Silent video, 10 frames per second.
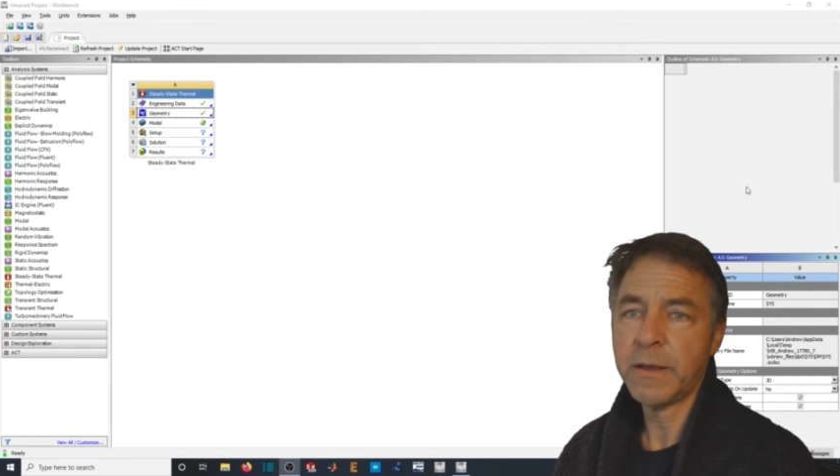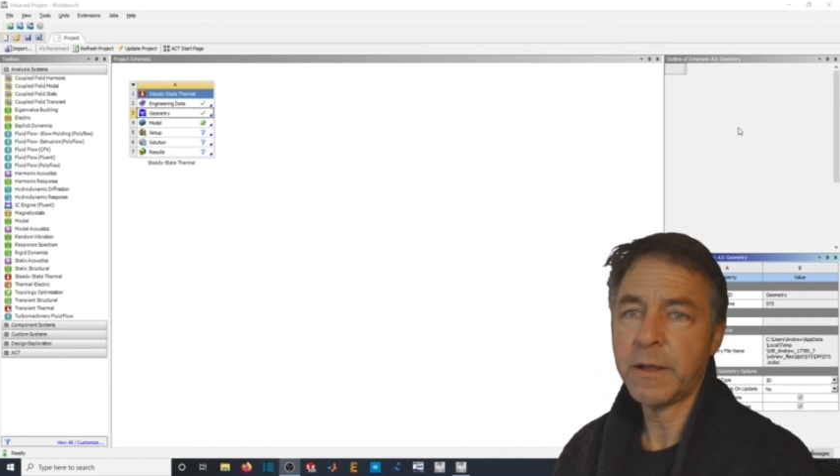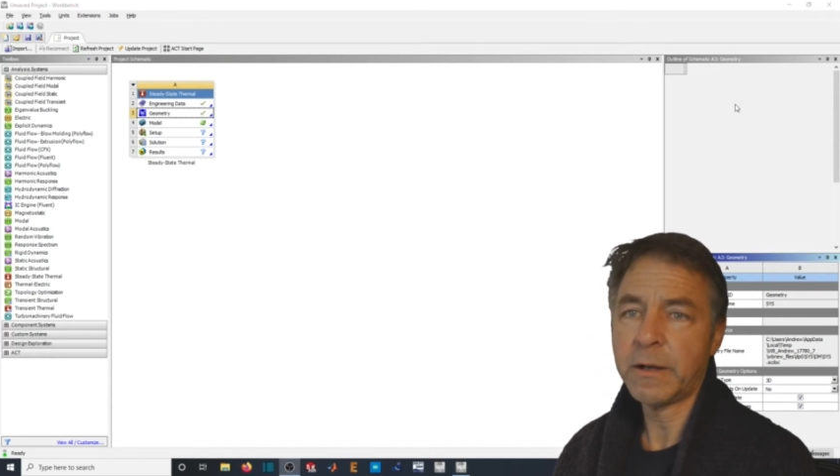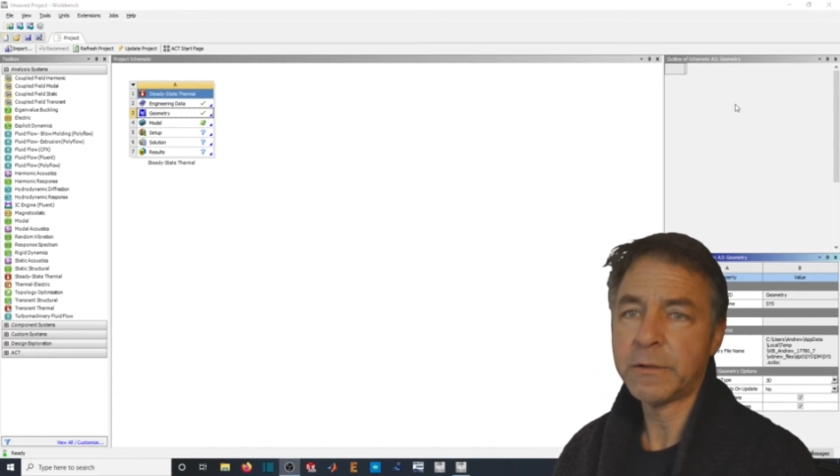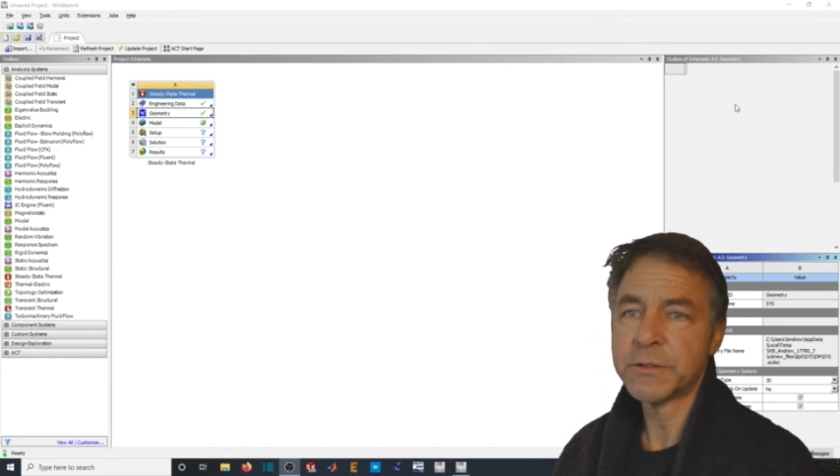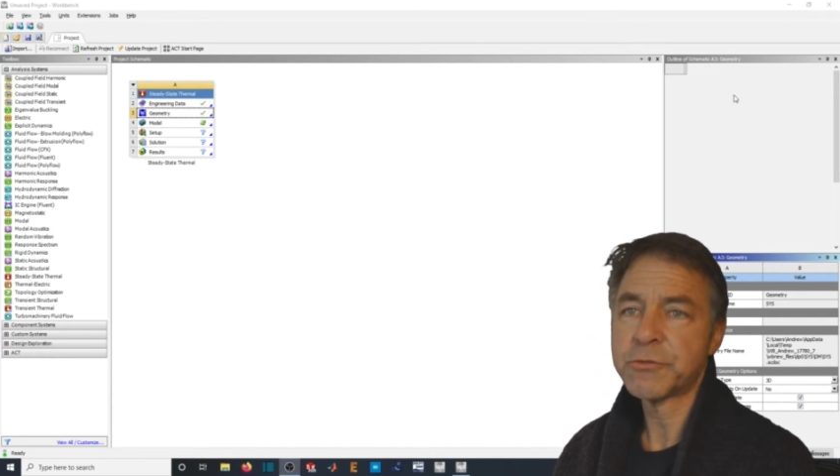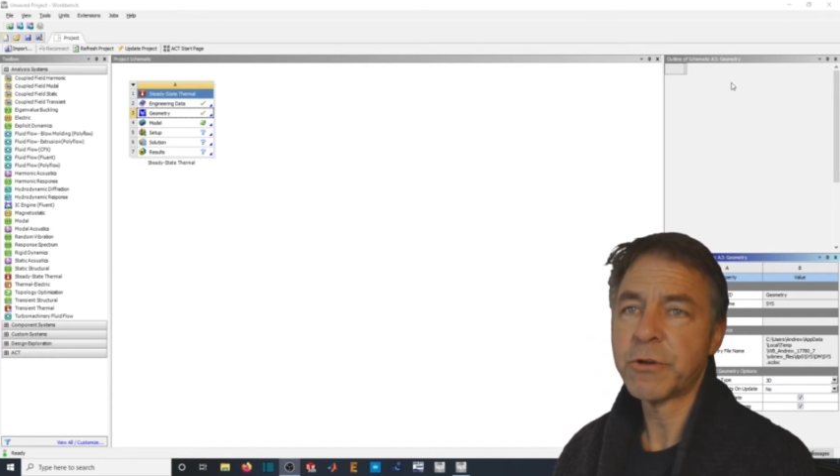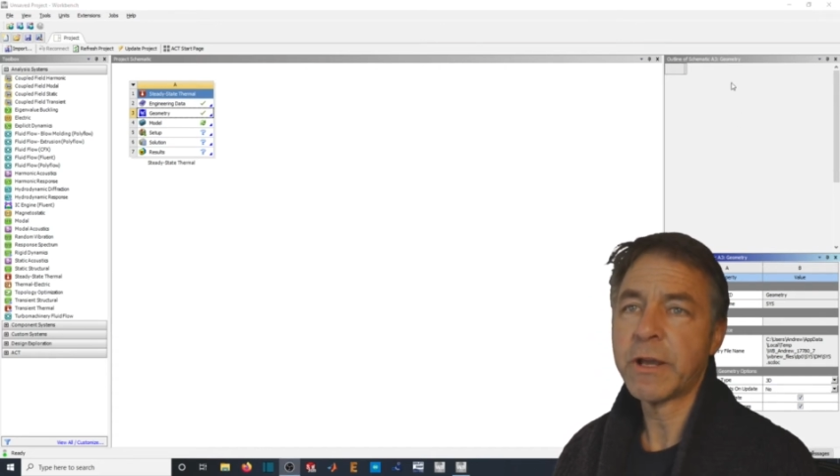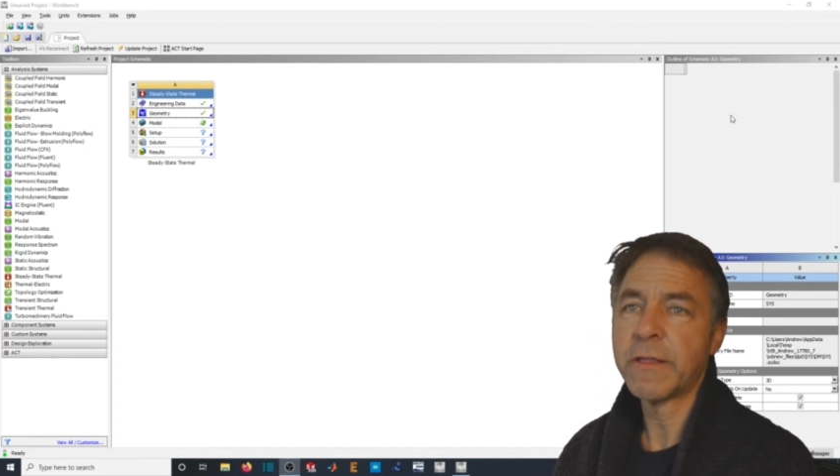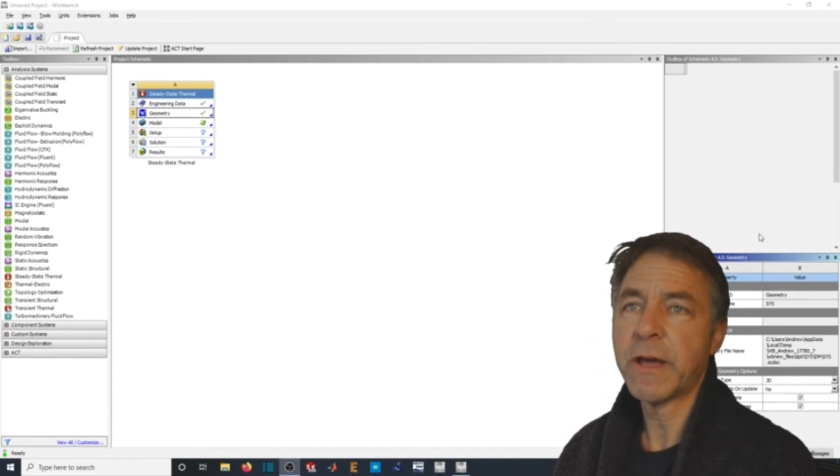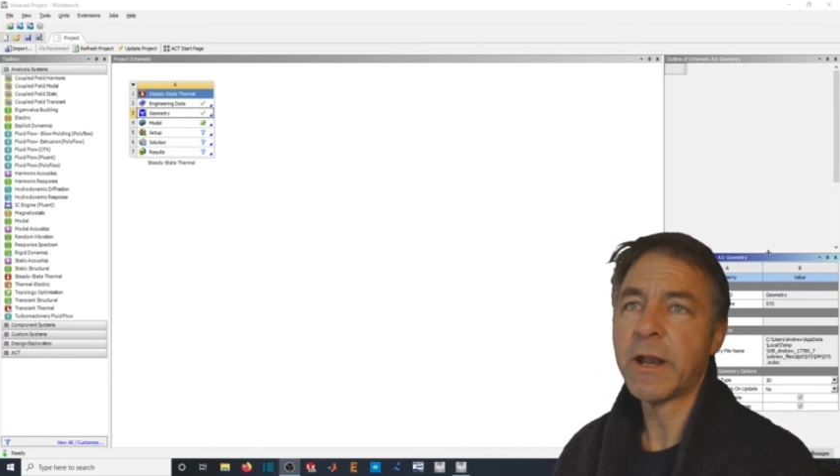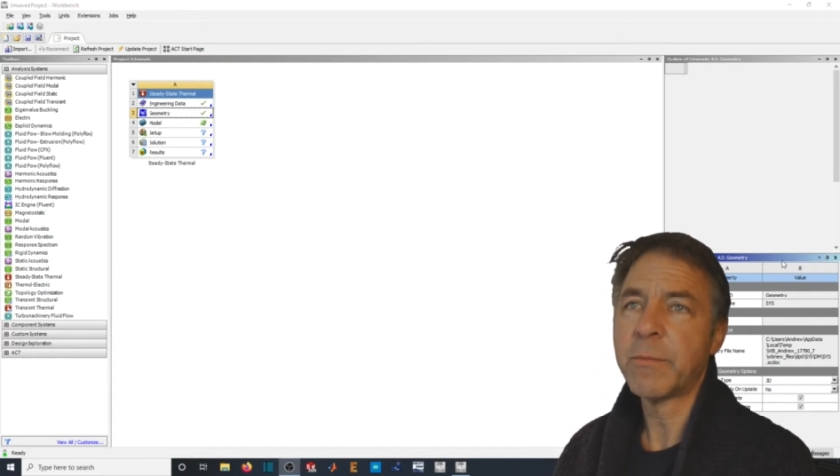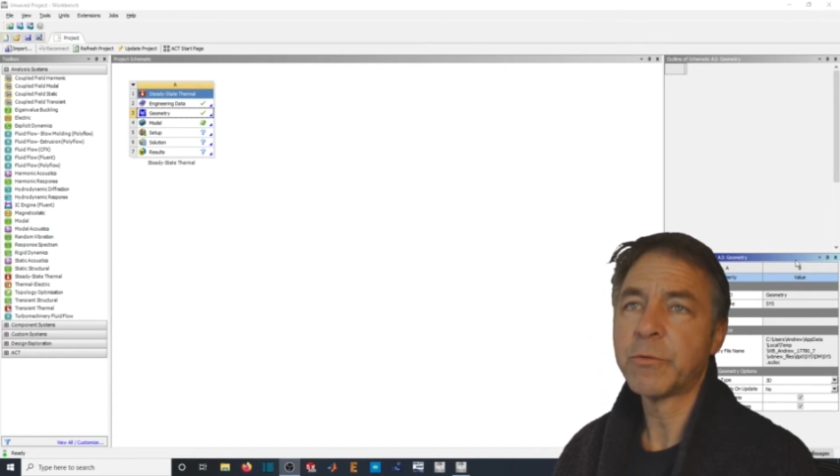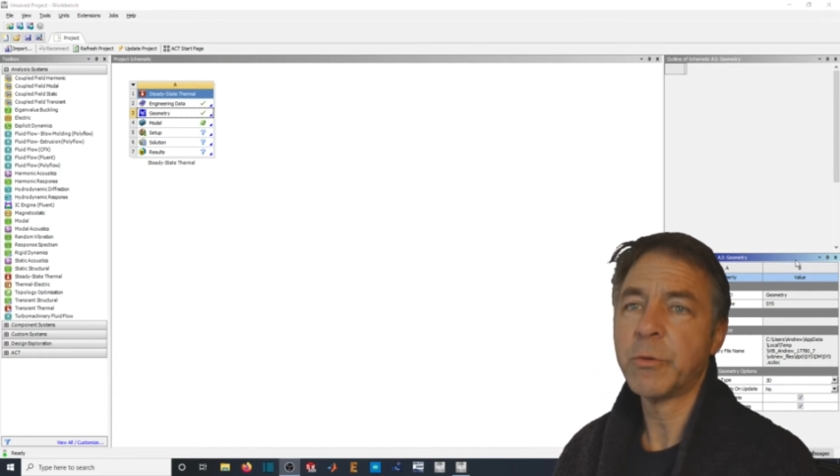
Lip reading: and I'll just drag that up to